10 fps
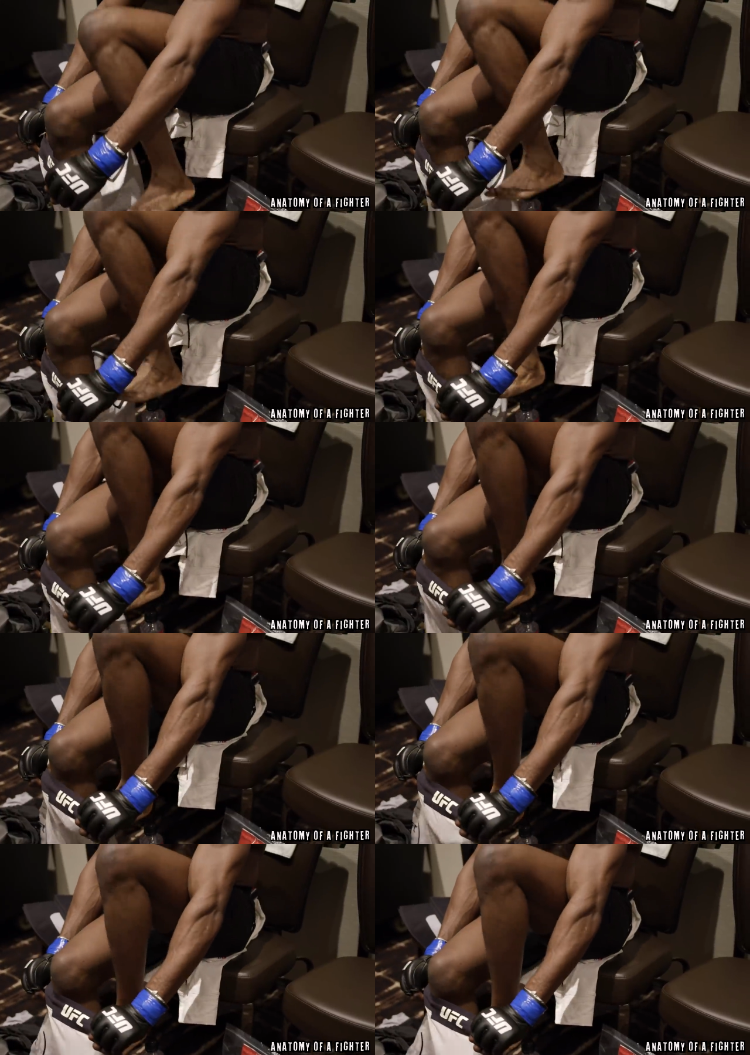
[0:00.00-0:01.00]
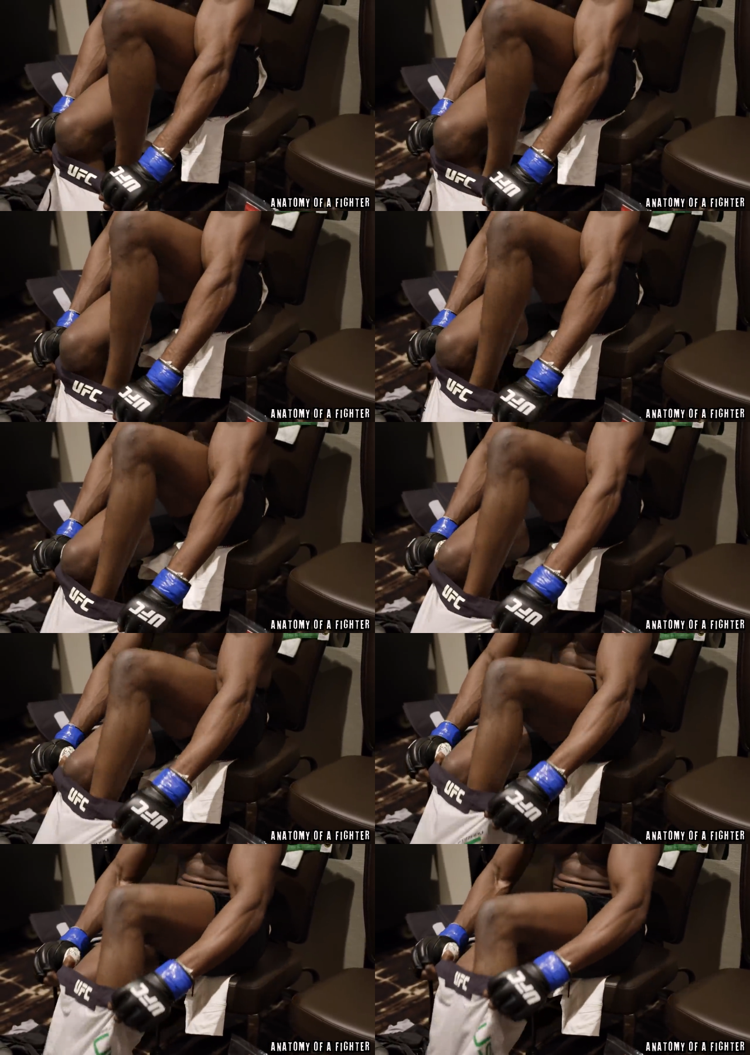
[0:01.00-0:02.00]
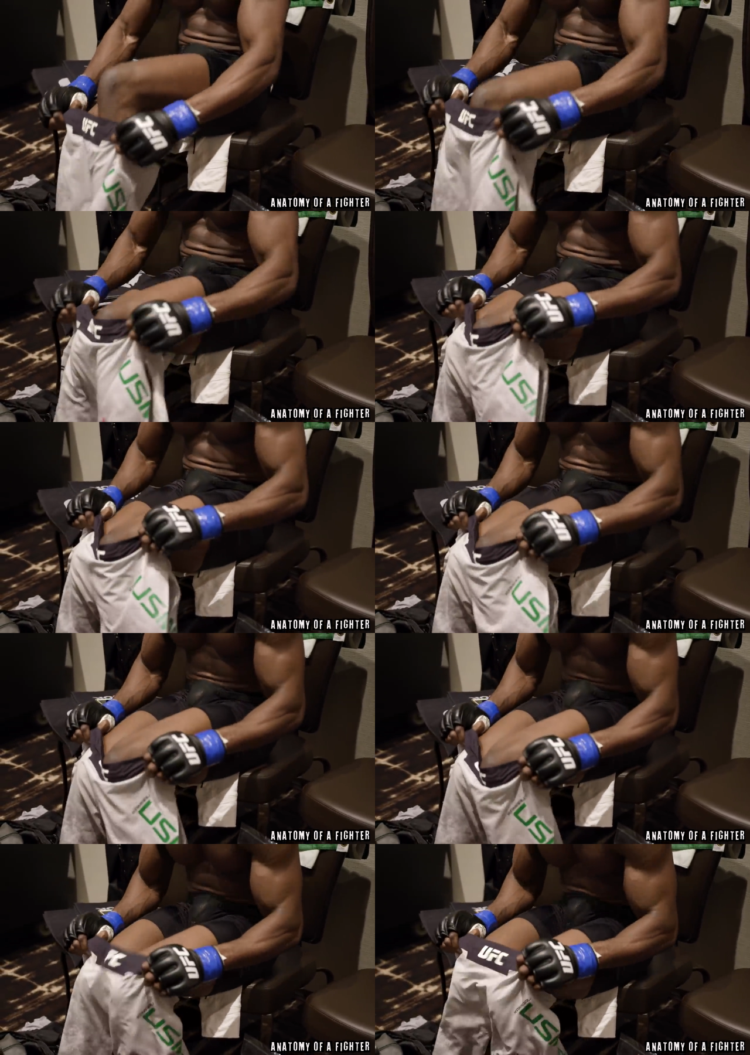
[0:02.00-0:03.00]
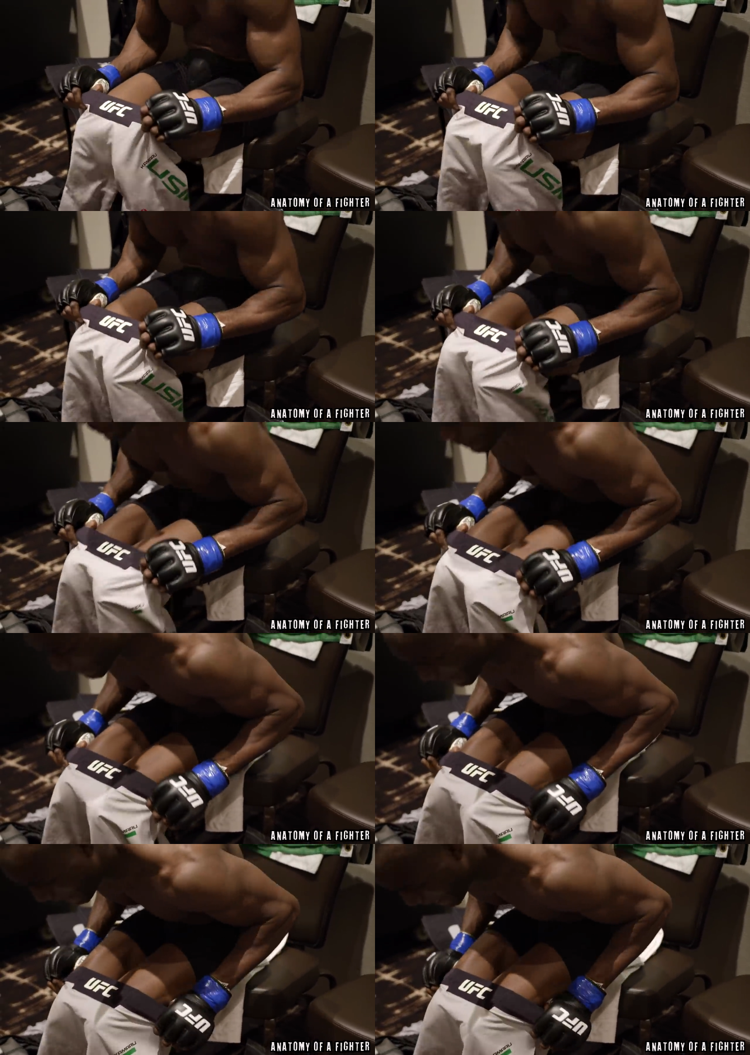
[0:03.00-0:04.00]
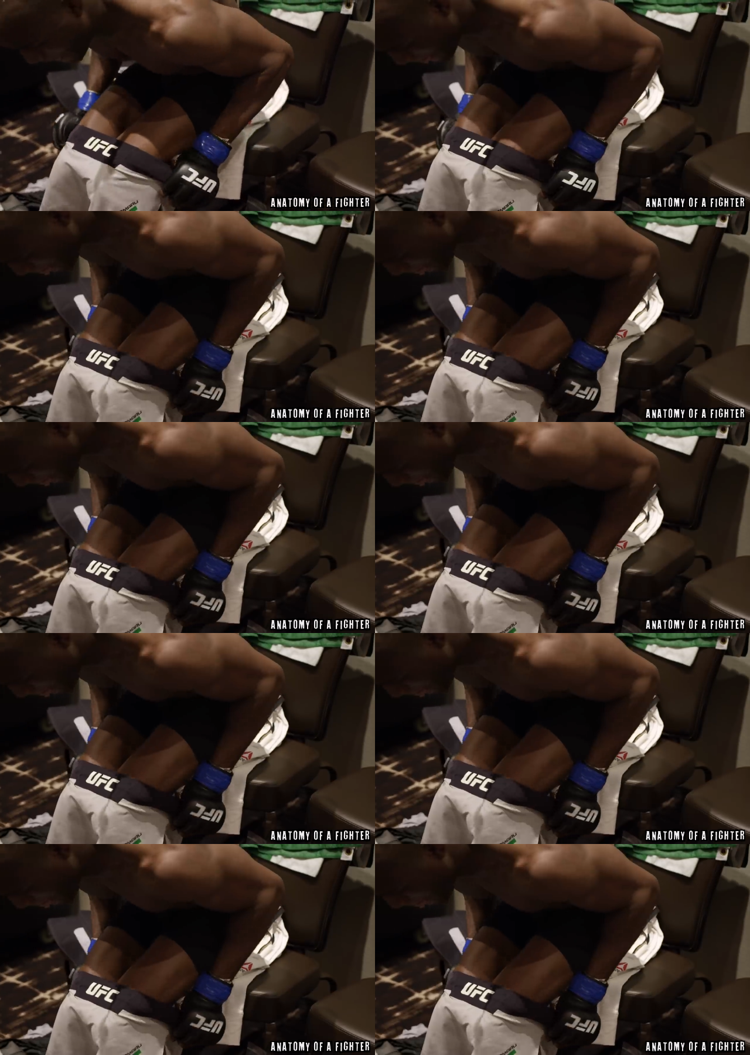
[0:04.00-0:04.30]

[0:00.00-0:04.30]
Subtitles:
Nobody's mouth can be seen.